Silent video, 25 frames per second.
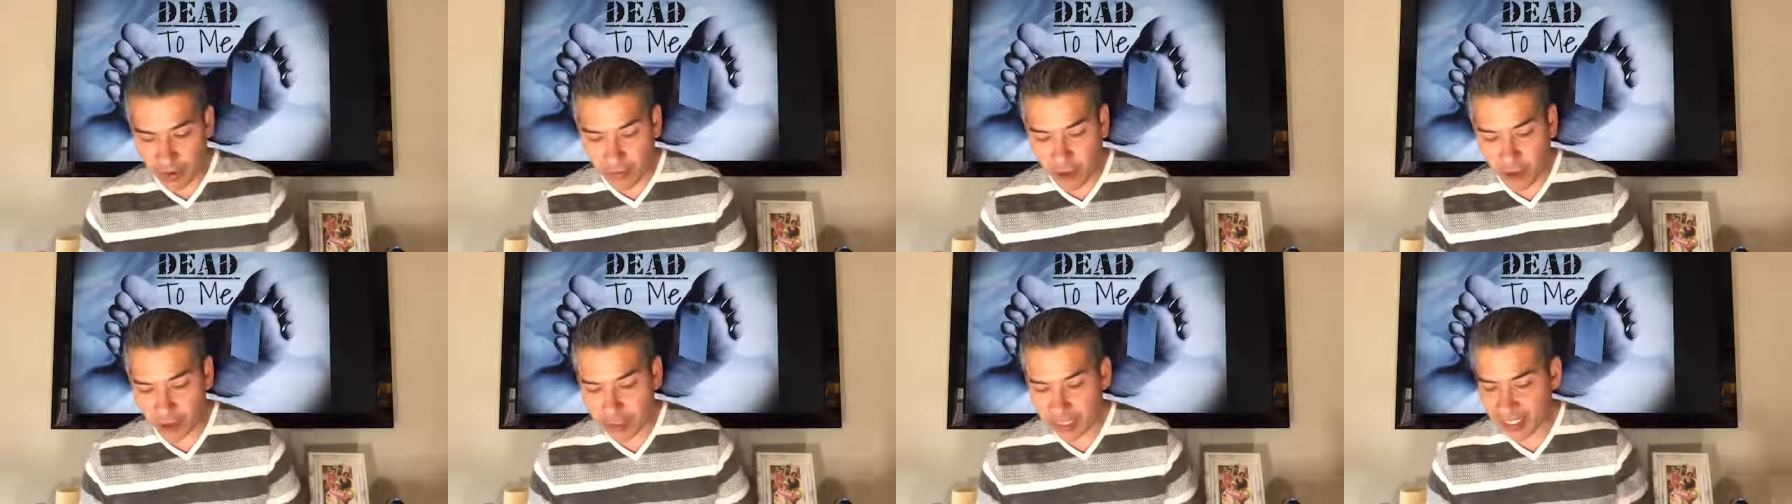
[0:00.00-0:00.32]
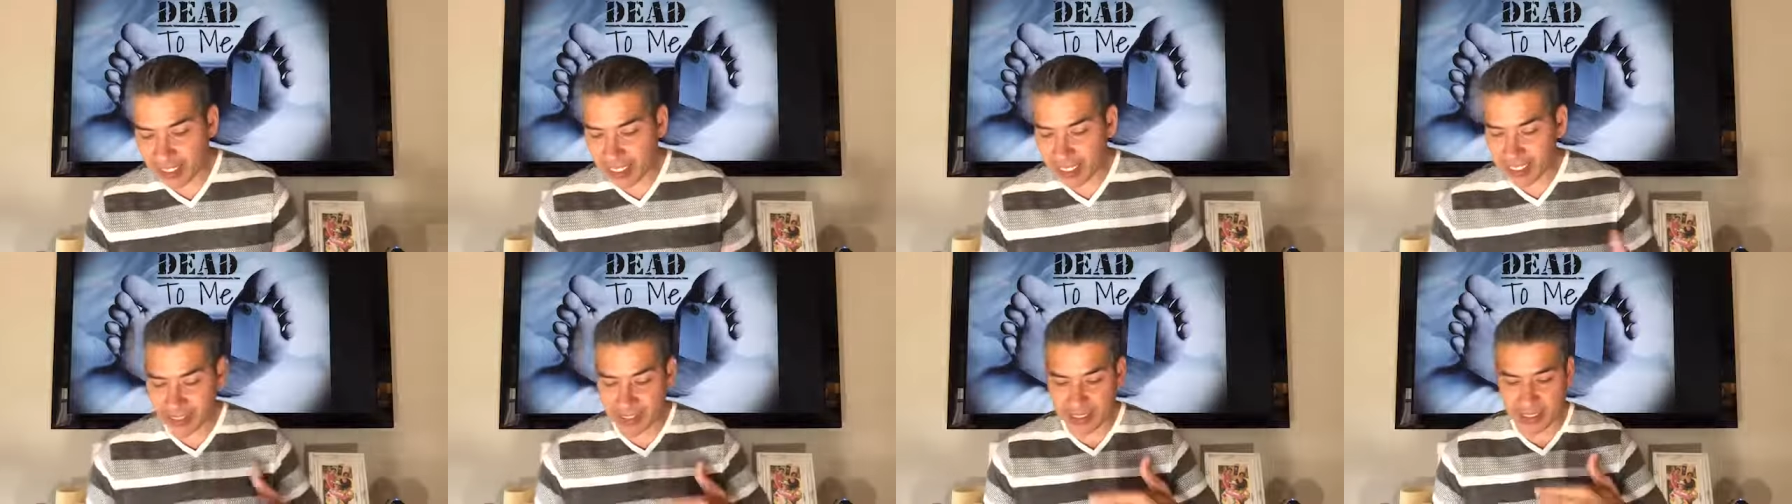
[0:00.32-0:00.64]
our
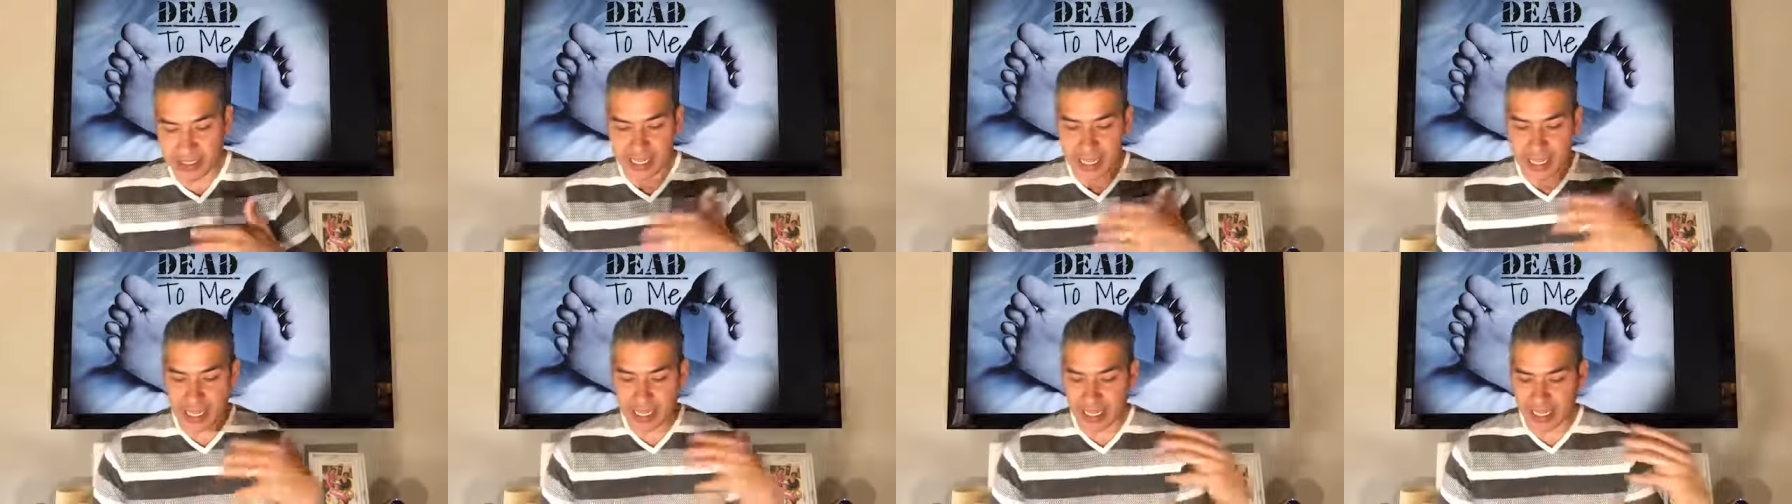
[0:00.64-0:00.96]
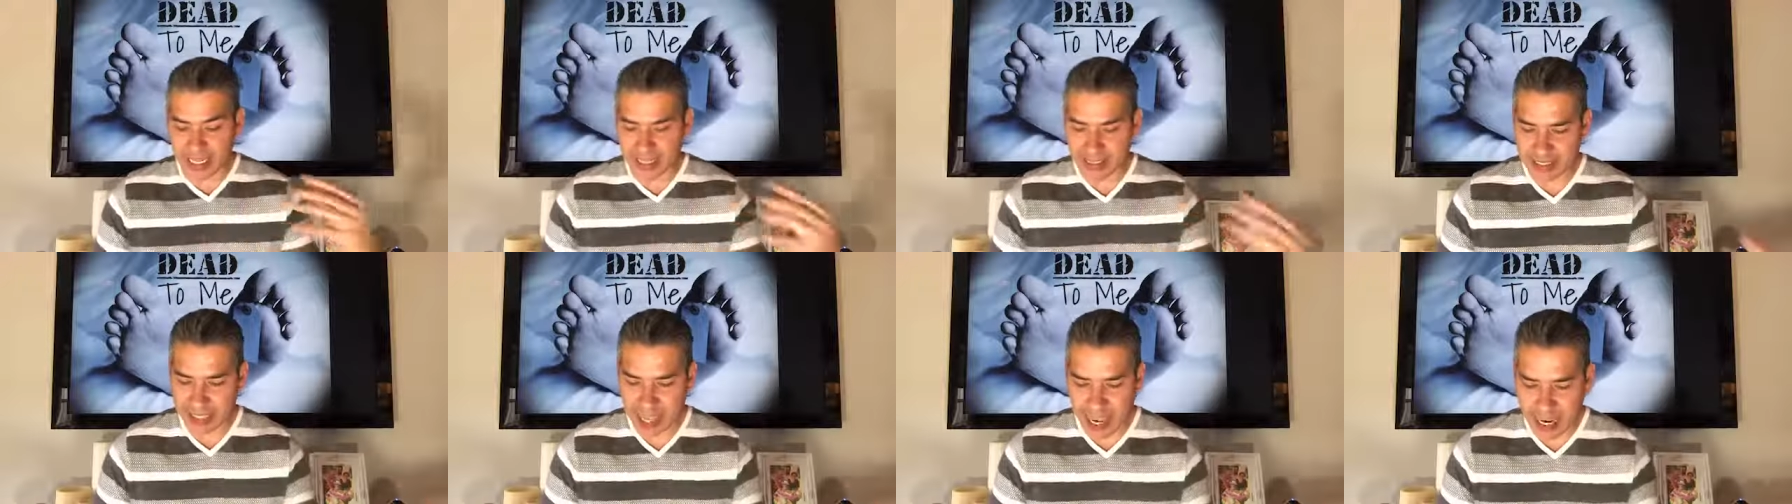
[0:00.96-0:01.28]
sins. Sin
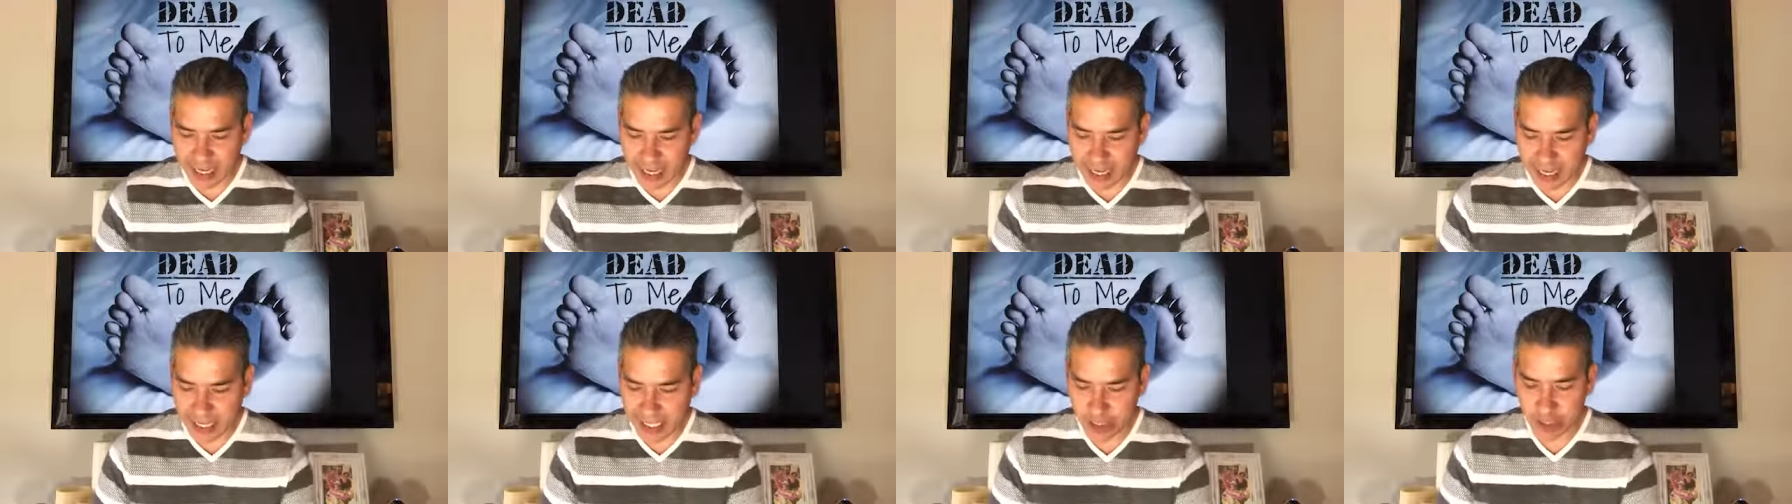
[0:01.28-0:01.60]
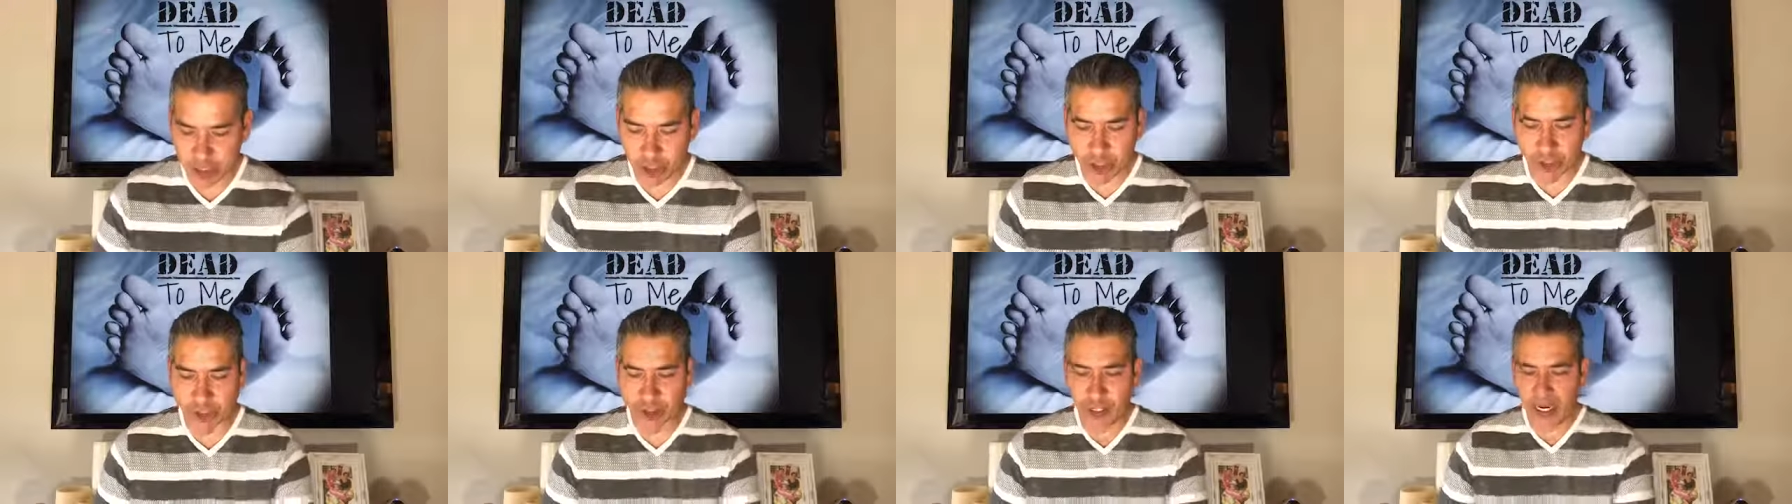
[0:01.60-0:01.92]
is not an
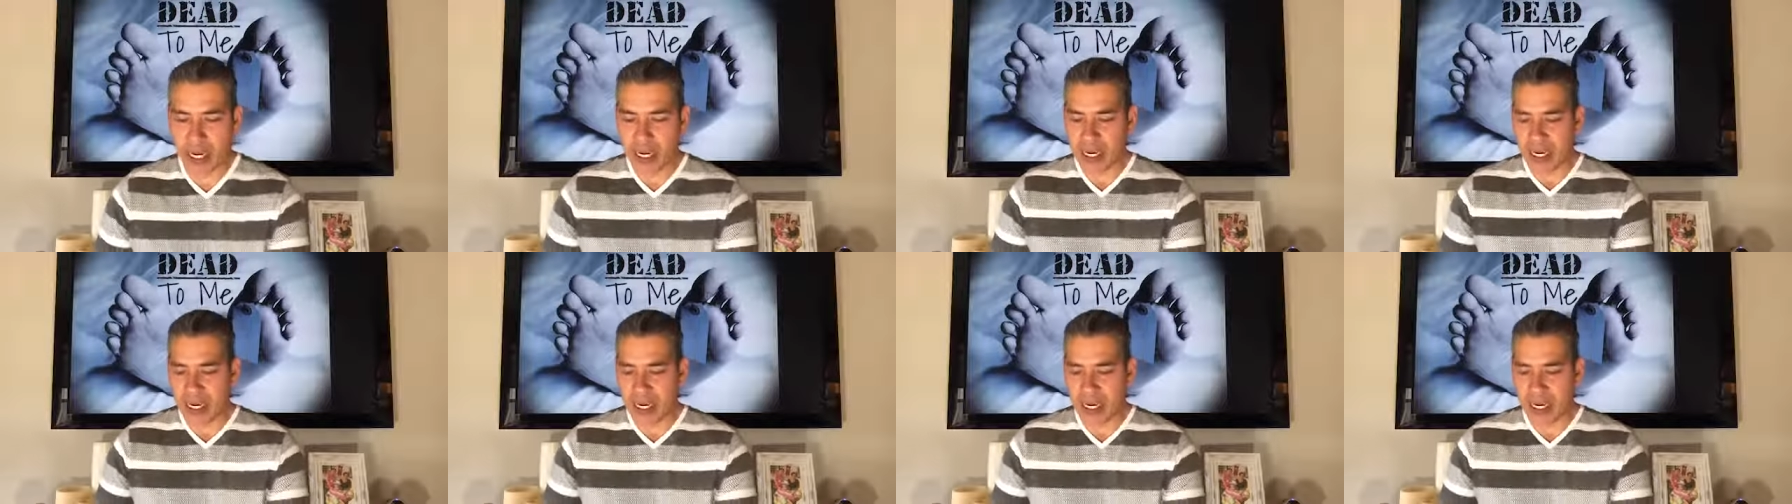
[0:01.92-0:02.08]
issue.